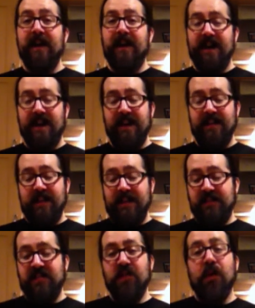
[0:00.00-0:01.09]
The
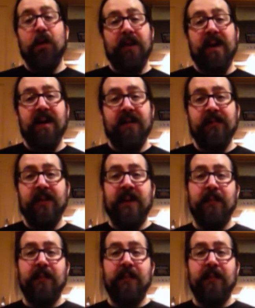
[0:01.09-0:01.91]
saw part of it,